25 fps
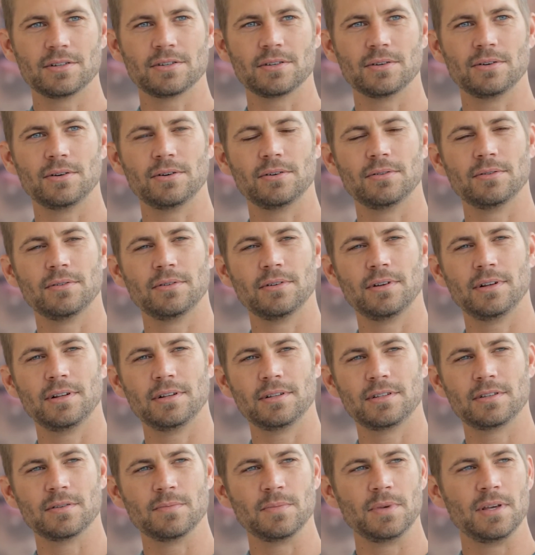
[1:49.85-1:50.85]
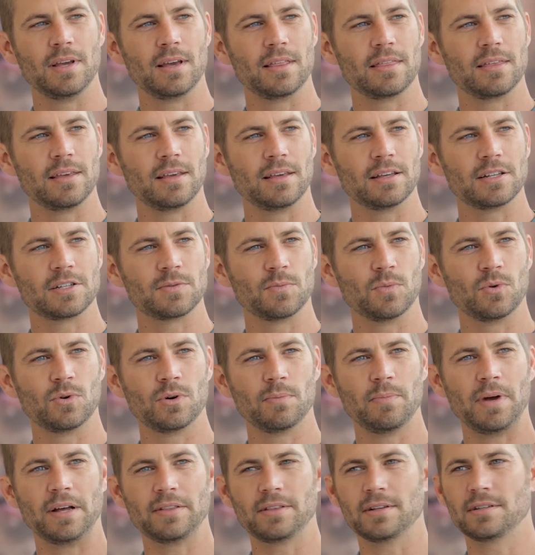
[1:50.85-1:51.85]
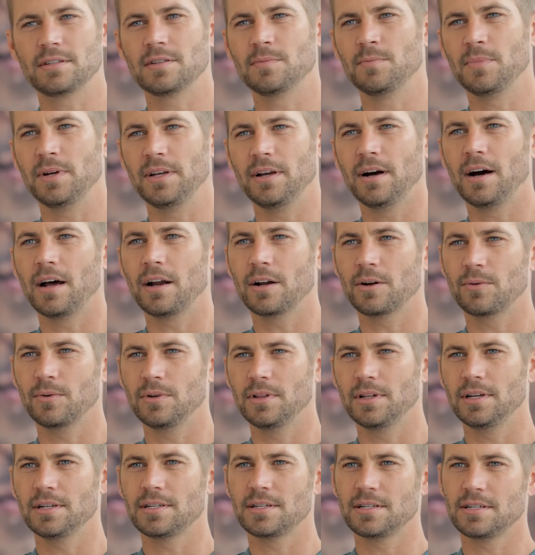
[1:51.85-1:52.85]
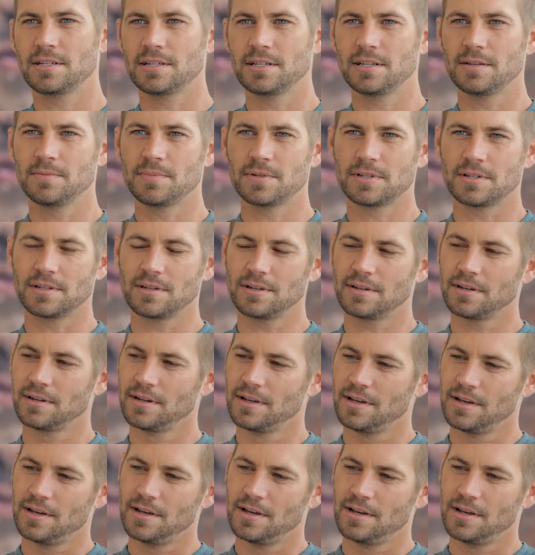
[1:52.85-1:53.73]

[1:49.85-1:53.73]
So to me, I think it's more about the symbiotic relationships, and